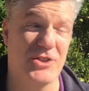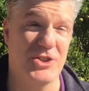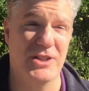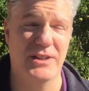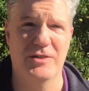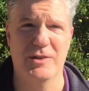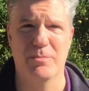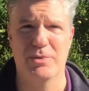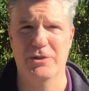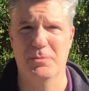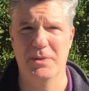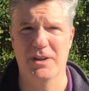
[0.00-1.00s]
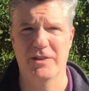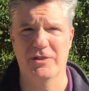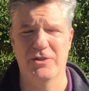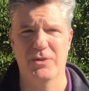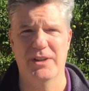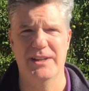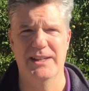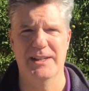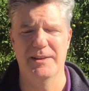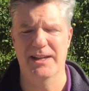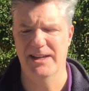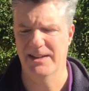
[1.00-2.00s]
She lives in Brisbane, Australia,
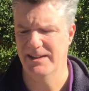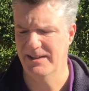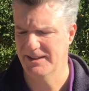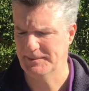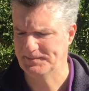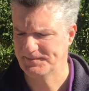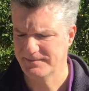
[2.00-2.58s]
and